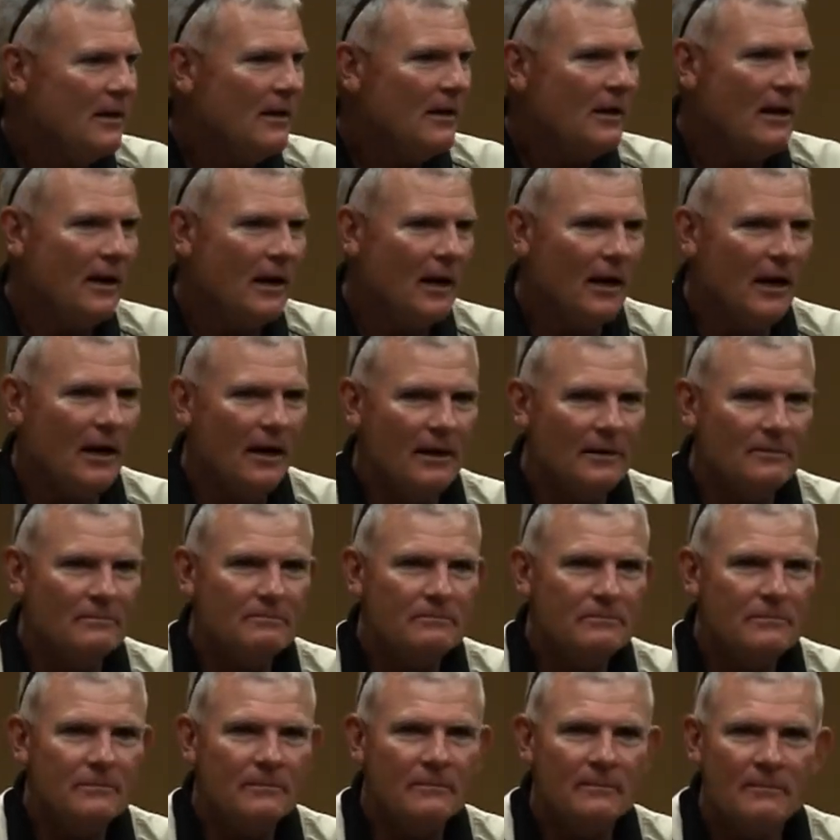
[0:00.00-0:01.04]

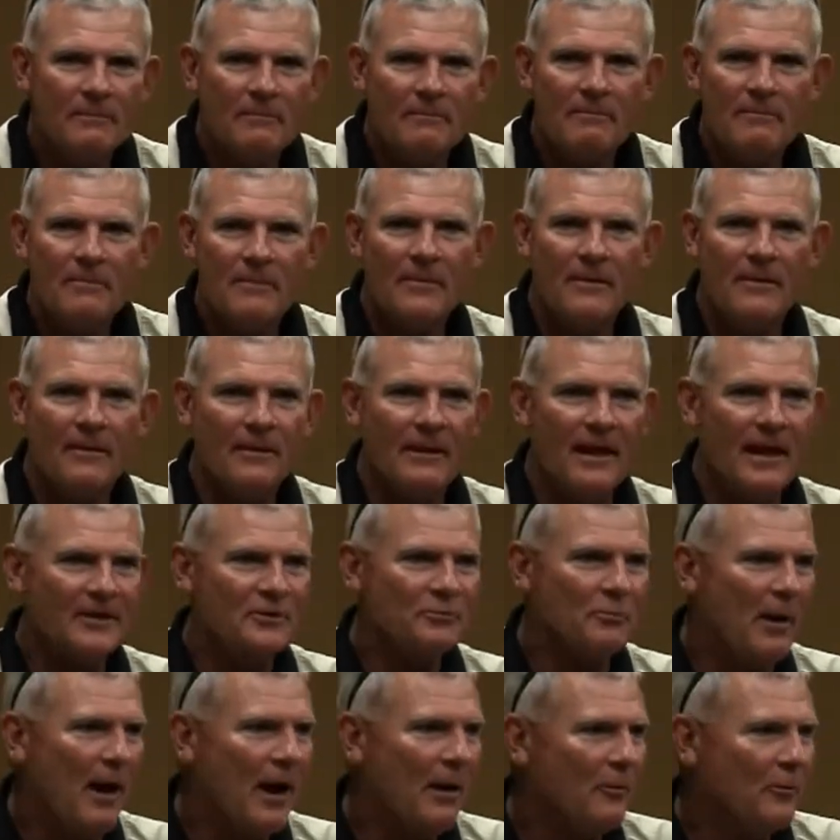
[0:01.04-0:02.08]
That's why